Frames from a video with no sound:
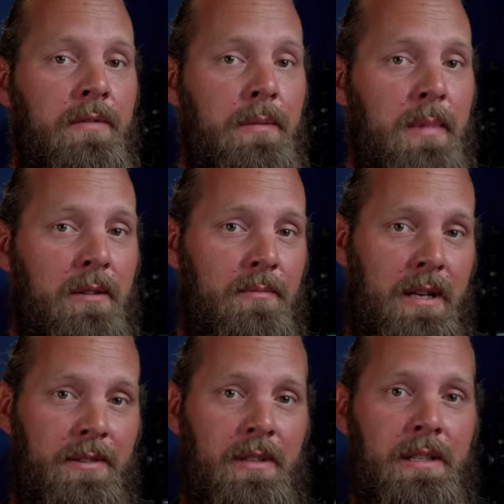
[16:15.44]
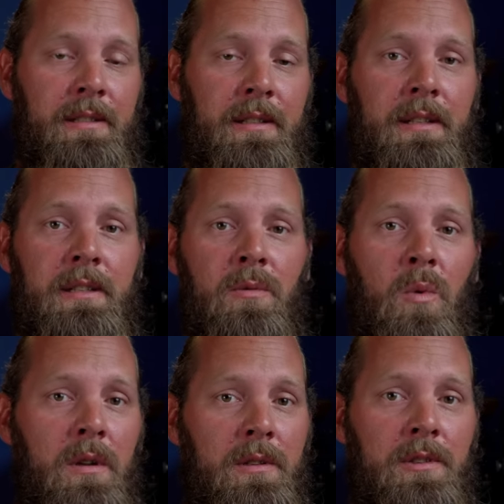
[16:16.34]
V-mount batteries is a
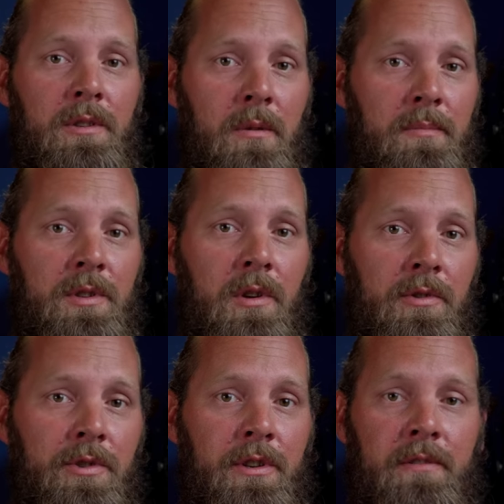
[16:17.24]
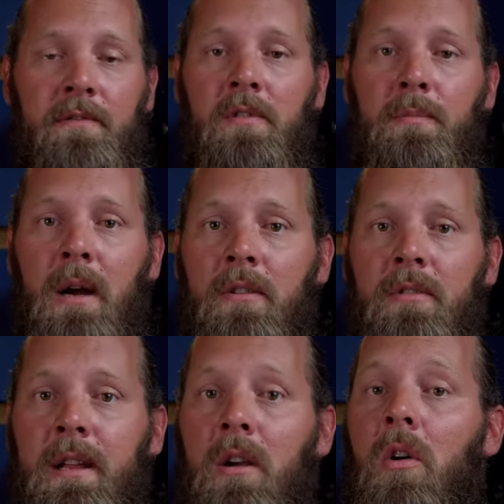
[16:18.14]
one-stop solution for
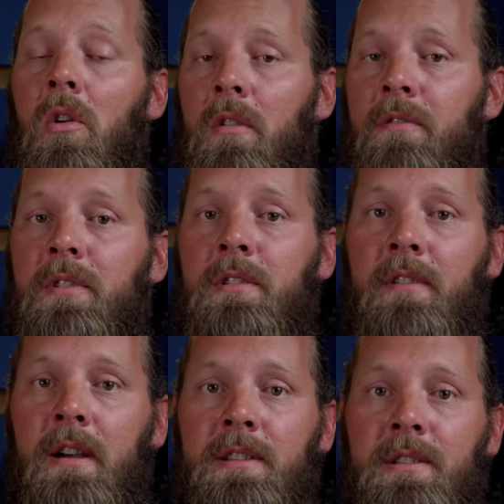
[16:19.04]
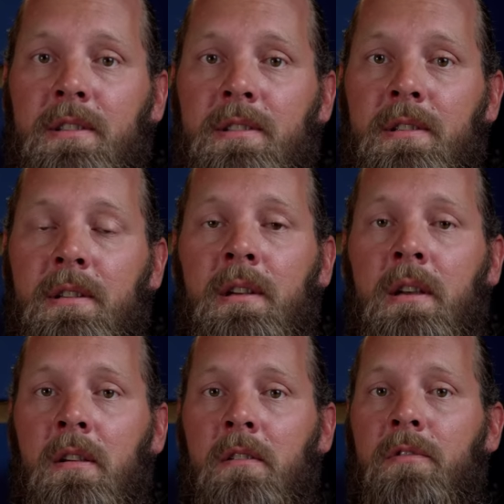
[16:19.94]
powering all of your devices,
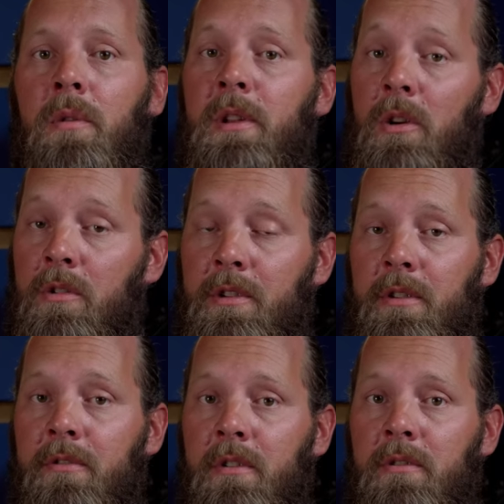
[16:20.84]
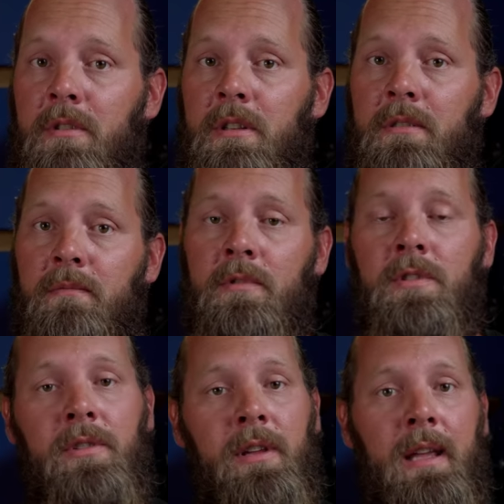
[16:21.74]
from an audio recorder
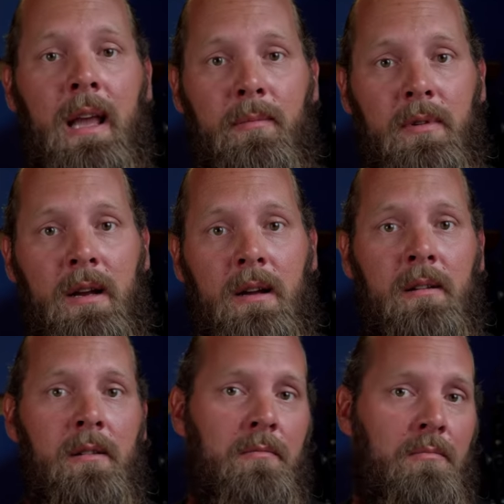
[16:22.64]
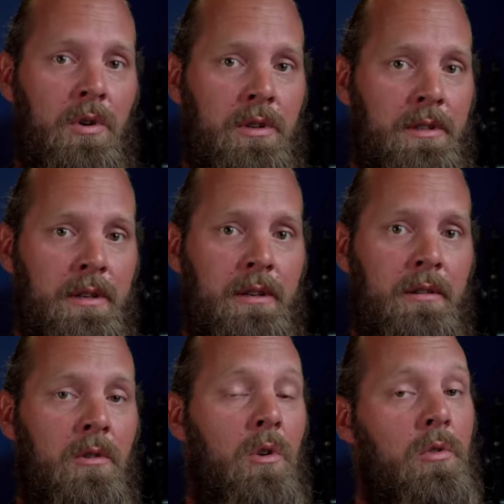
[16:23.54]
to your camera,
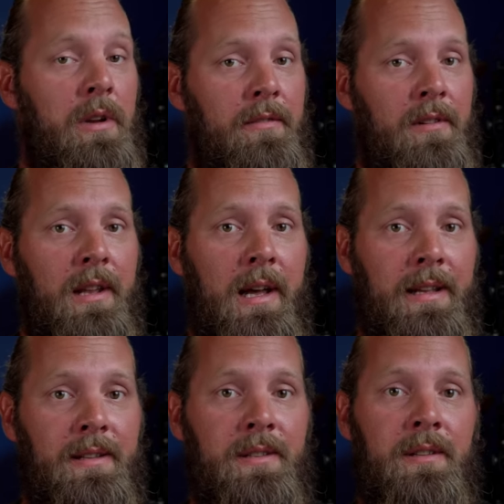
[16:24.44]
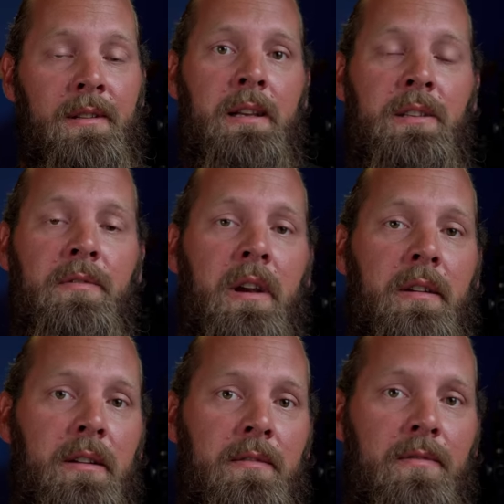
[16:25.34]
monitor, or even lights. It's a
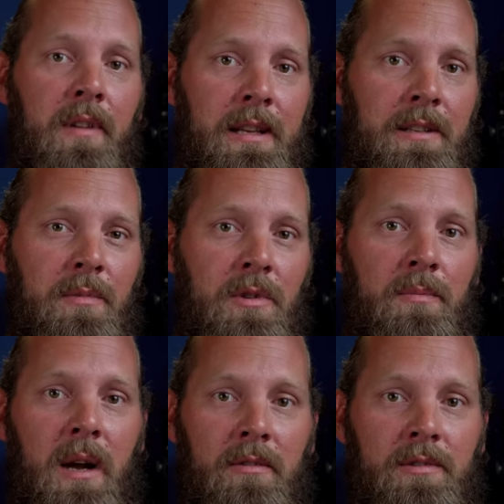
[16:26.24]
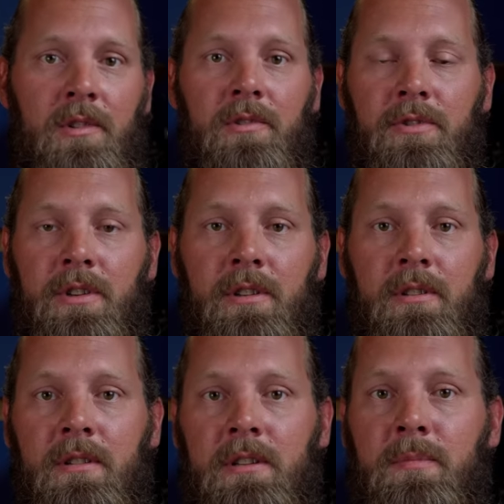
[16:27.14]
very flexible power solution,
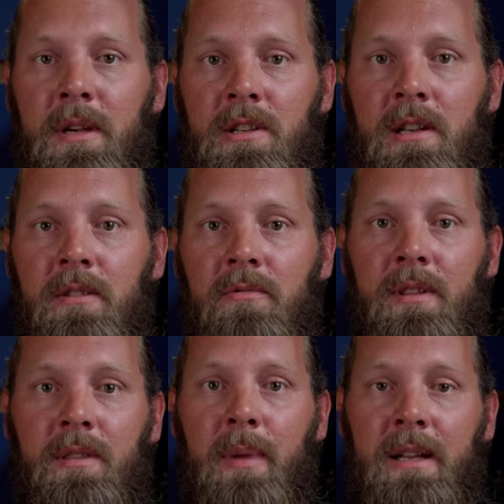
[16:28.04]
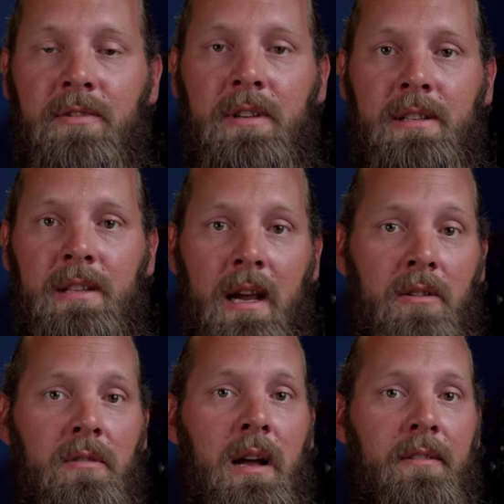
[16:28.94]
especially with the batteries
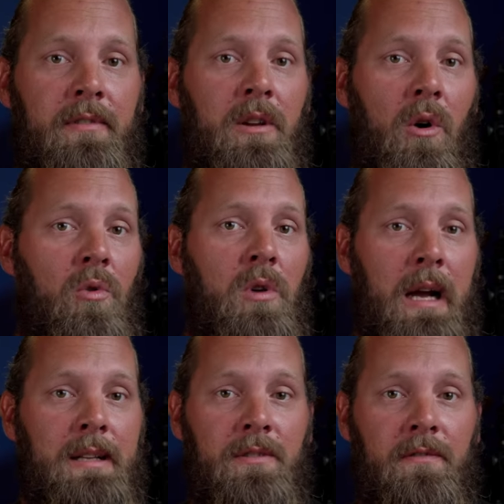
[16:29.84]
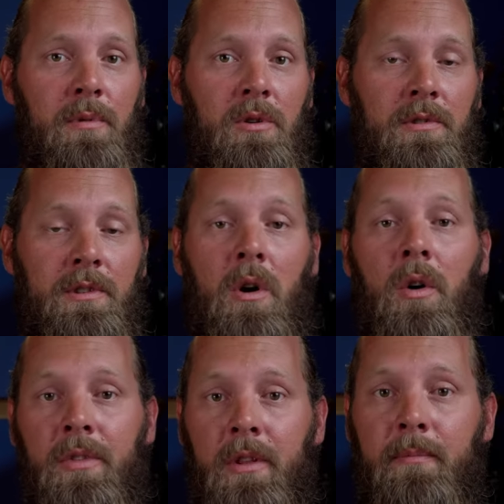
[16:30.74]
now having all kinds of ports
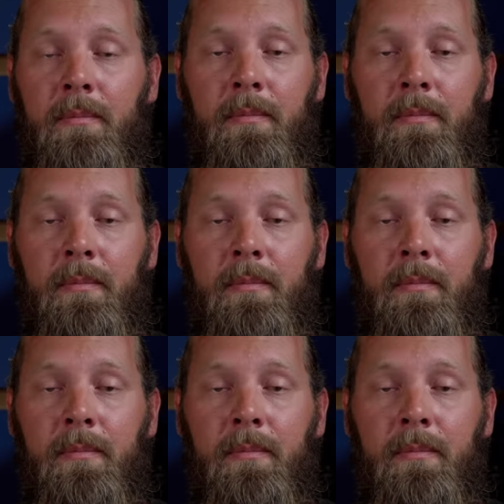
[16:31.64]
on them.